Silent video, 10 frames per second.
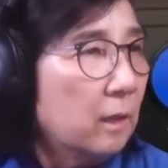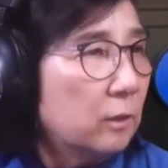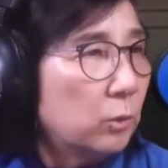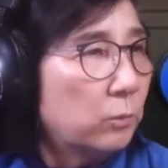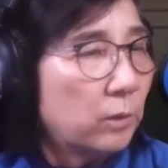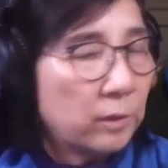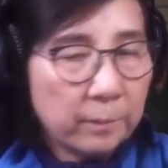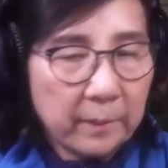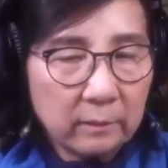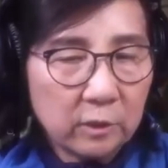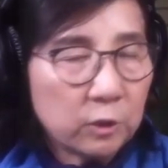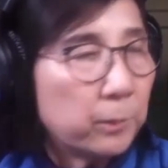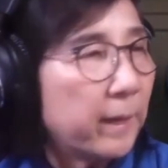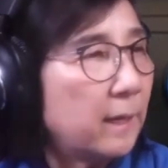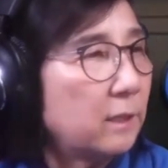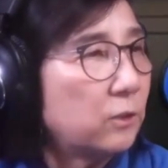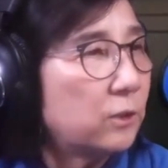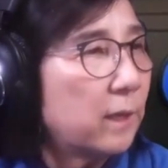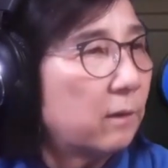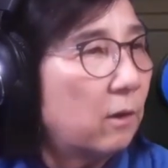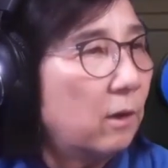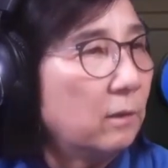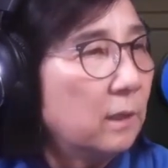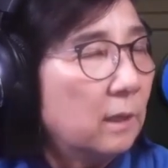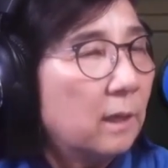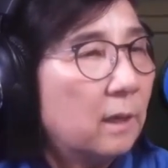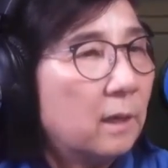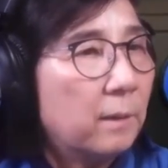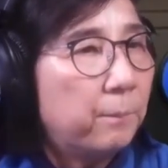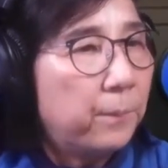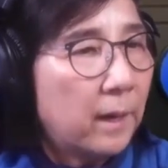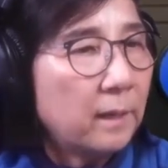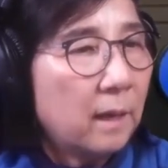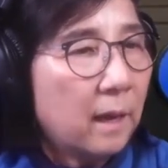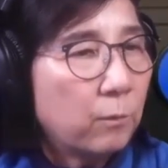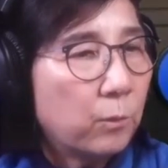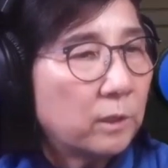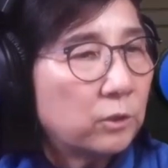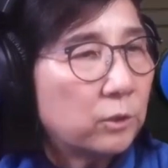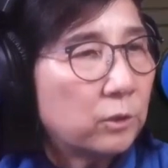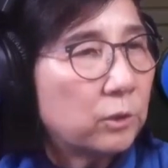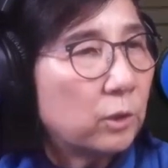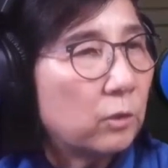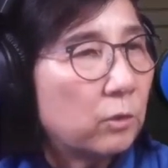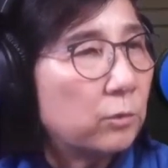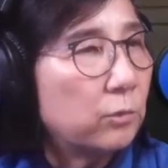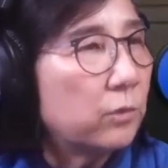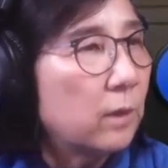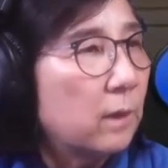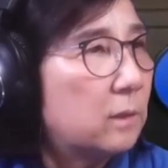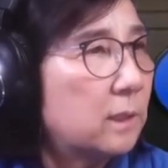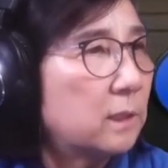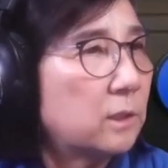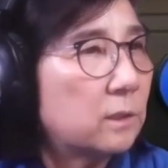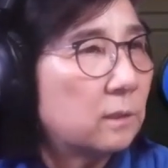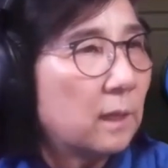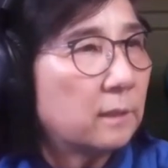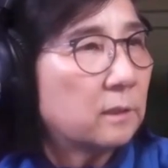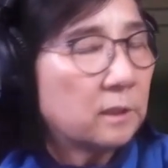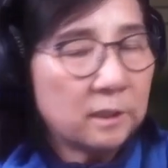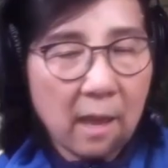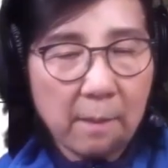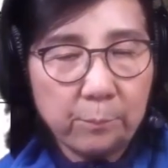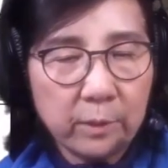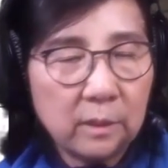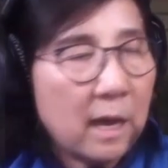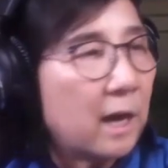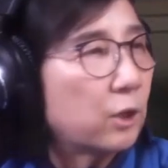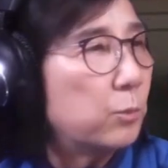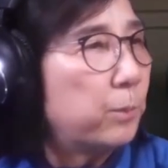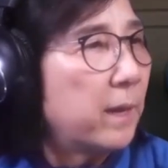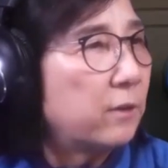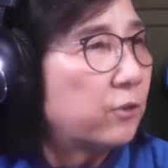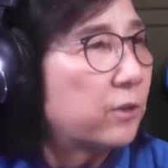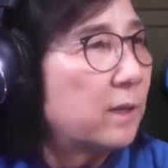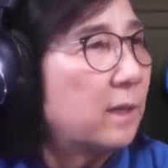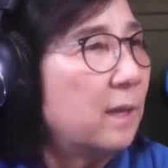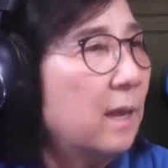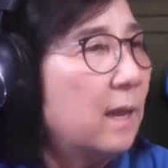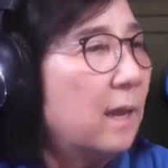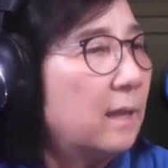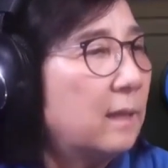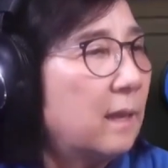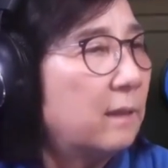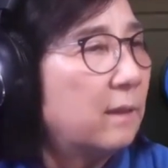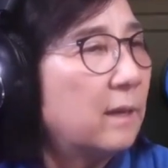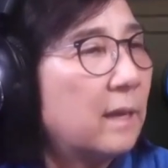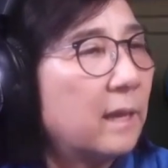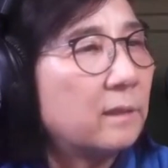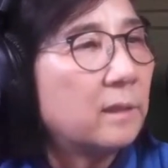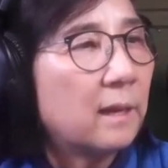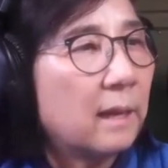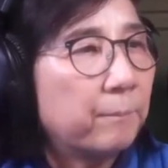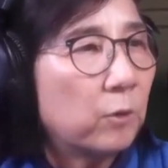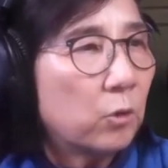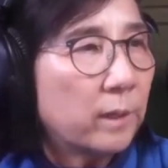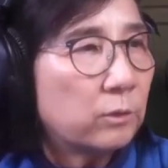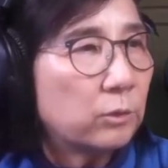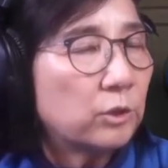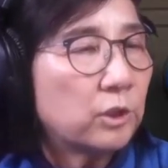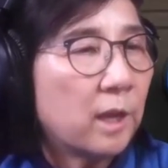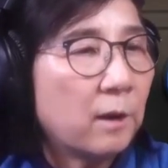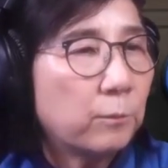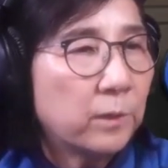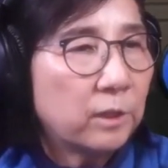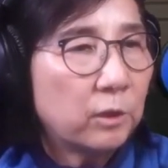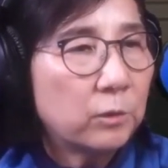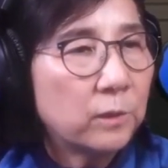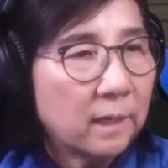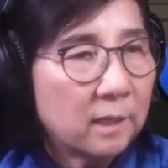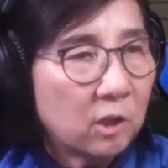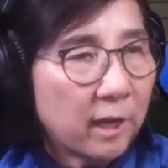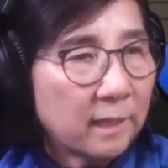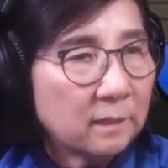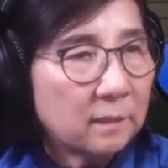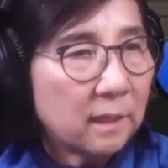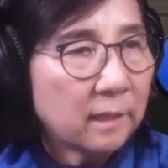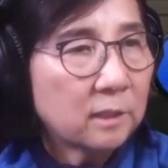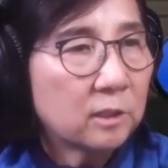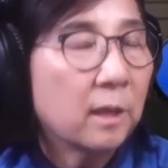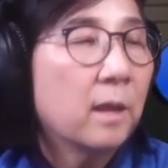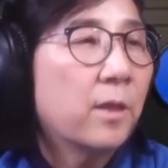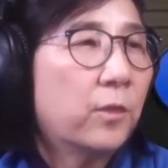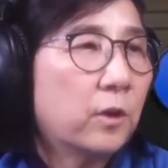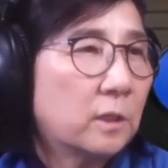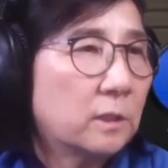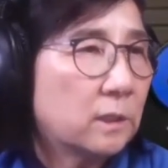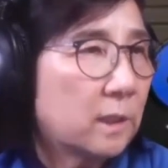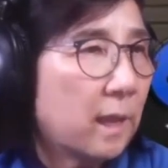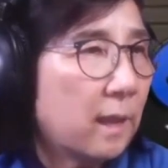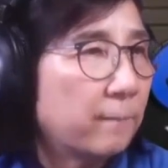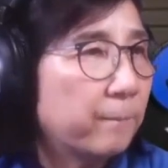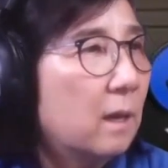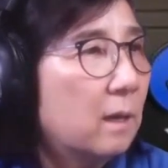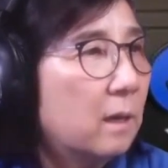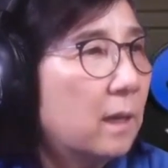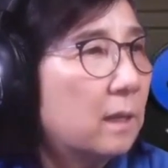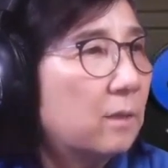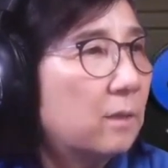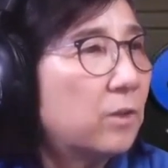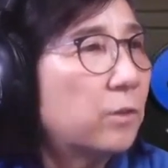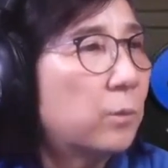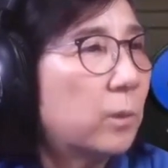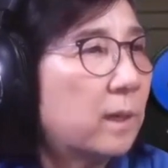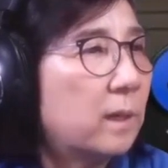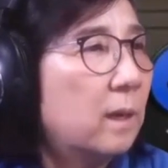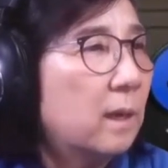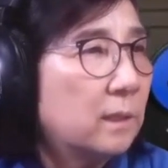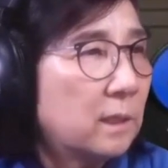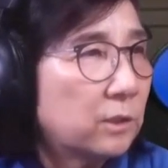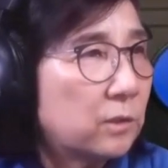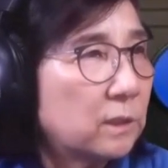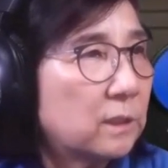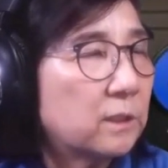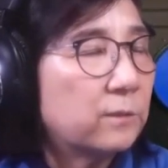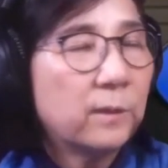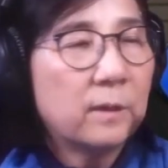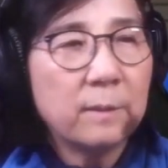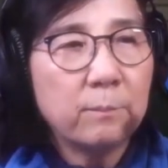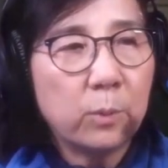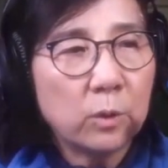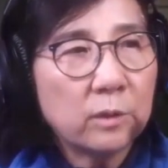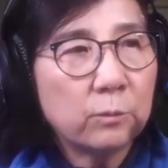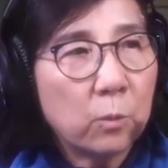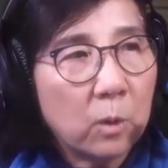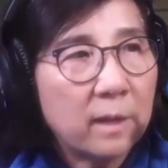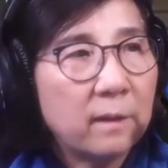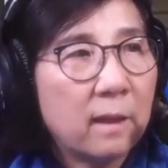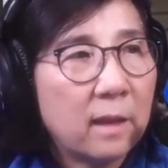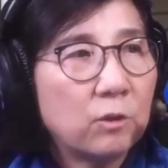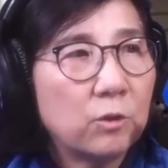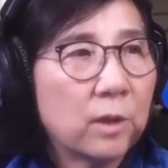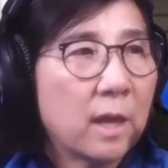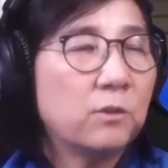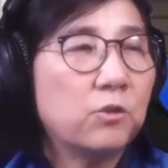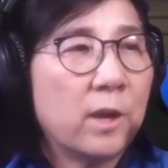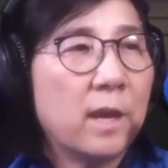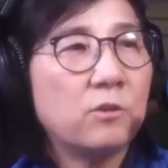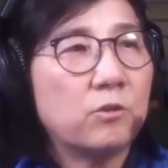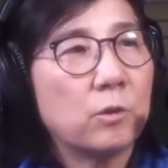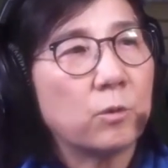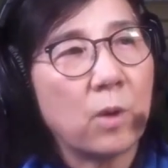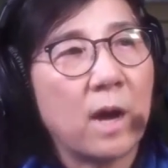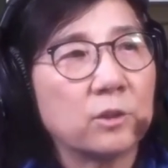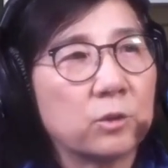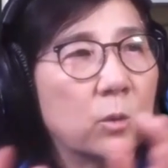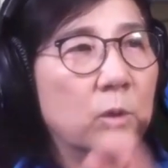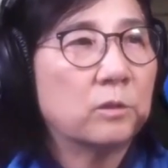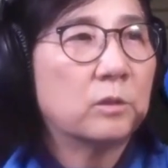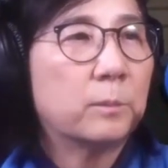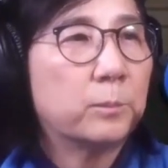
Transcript: Don't worry about this page at all. But I want you to use this as a sample occupation, and then the link that I'm going to share with you in class next Thursday. And then this one, yes, this is very important one that you can change your raw score to the